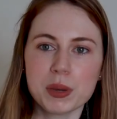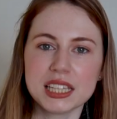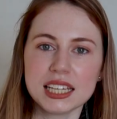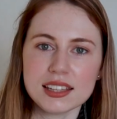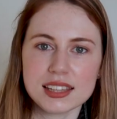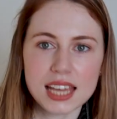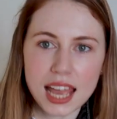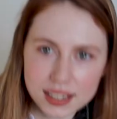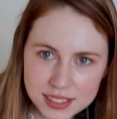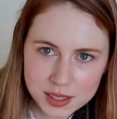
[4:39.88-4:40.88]
But then at the
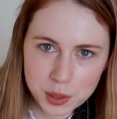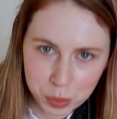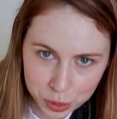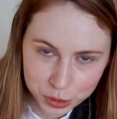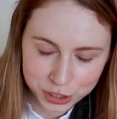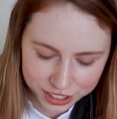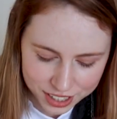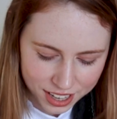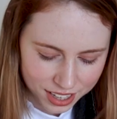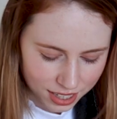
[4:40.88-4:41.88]
end of the book,
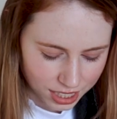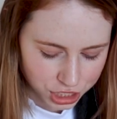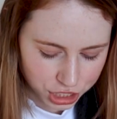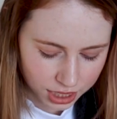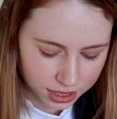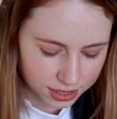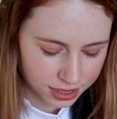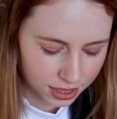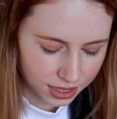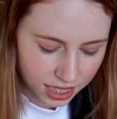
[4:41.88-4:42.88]

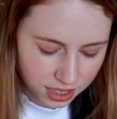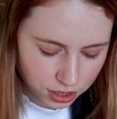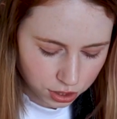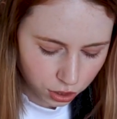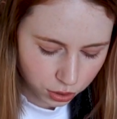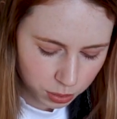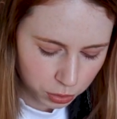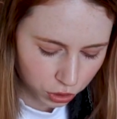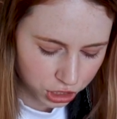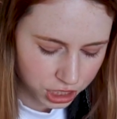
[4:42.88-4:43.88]
she's getting to know them
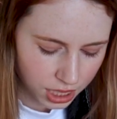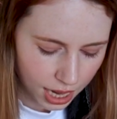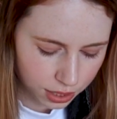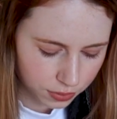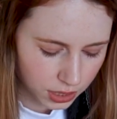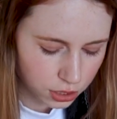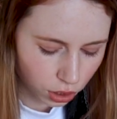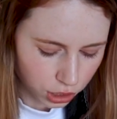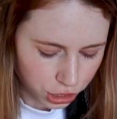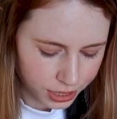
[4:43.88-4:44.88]
more. She's kind of, it's
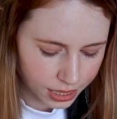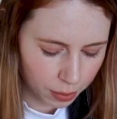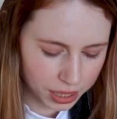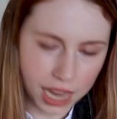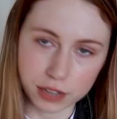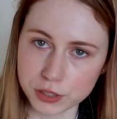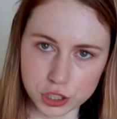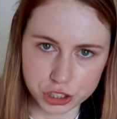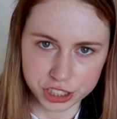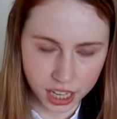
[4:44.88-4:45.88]
not that she's coming out of
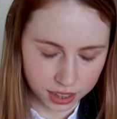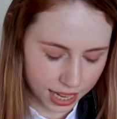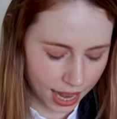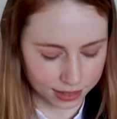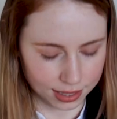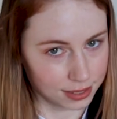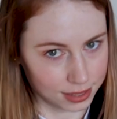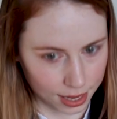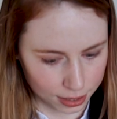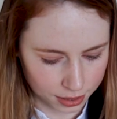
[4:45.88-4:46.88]
her shell, I hate that
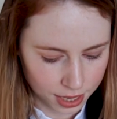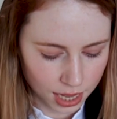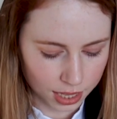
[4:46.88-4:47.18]
saying.